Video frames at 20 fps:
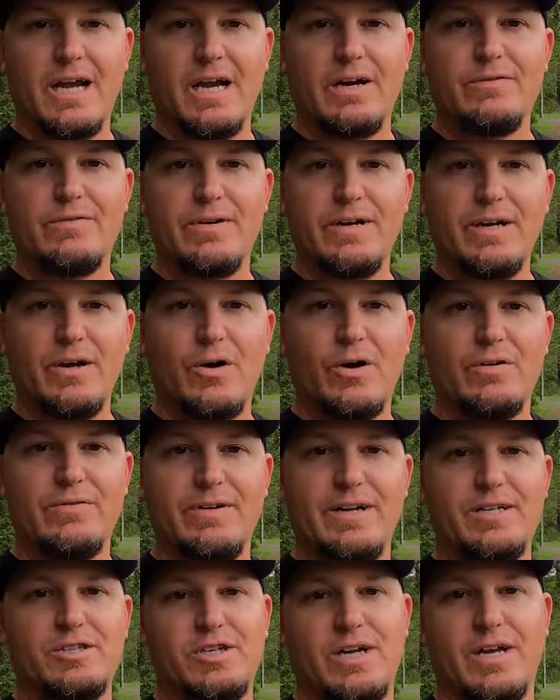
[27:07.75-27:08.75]
Every
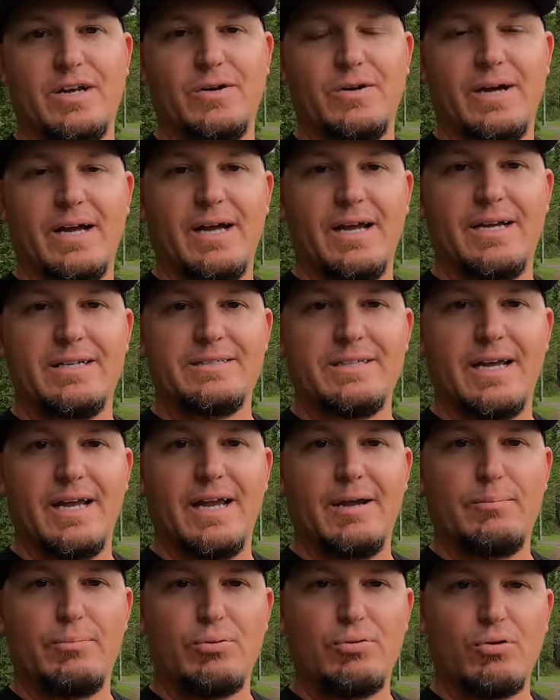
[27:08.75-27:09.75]
RV channel has
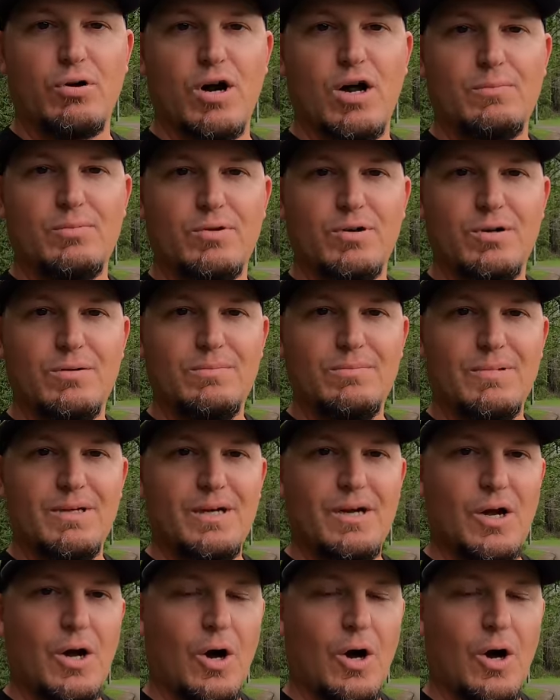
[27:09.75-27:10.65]
a problem